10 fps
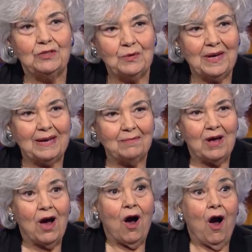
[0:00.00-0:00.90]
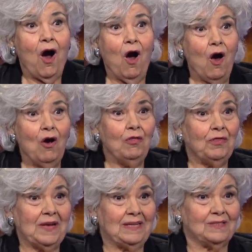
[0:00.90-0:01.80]
to Him, all
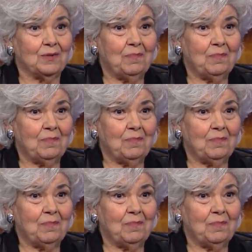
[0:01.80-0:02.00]
things are